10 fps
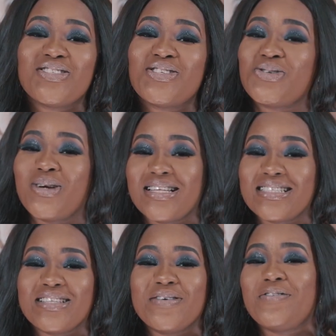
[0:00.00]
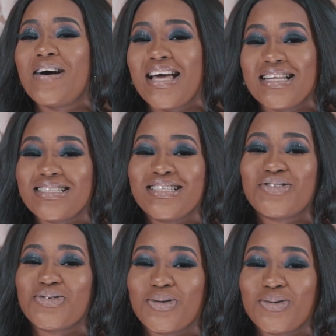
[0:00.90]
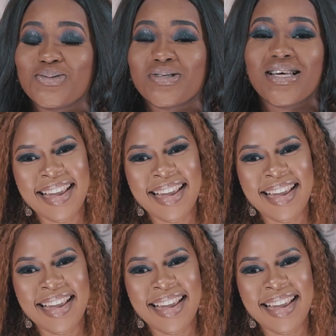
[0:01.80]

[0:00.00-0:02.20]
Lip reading: The strength, the fight, the struggles.